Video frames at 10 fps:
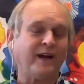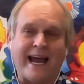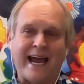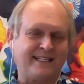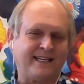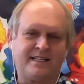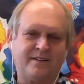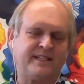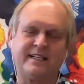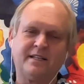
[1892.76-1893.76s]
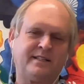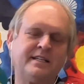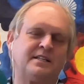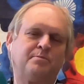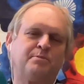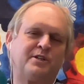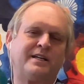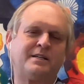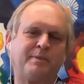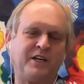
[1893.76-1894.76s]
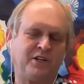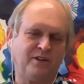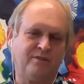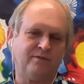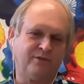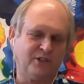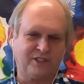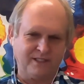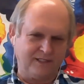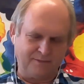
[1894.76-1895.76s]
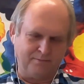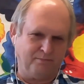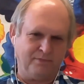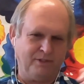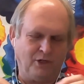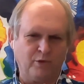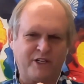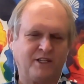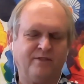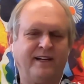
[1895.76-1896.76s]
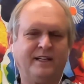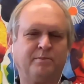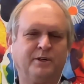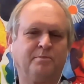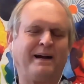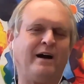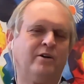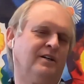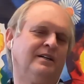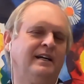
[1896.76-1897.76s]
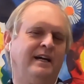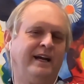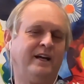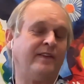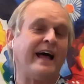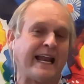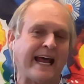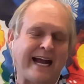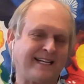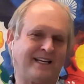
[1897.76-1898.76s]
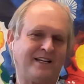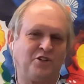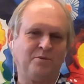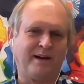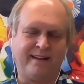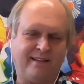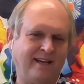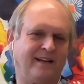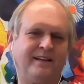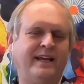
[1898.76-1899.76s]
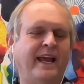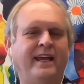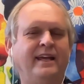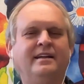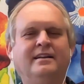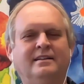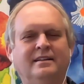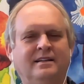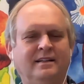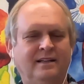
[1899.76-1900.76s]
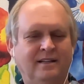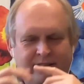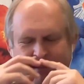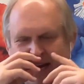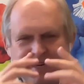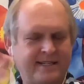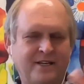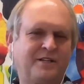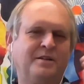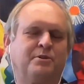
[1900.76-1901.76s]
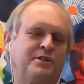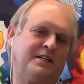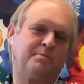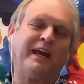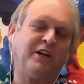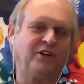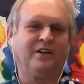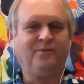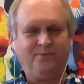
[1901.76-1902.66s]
axis of citizen participation versus, rich developer power. And on that axis, you might think, yay, citizen participation.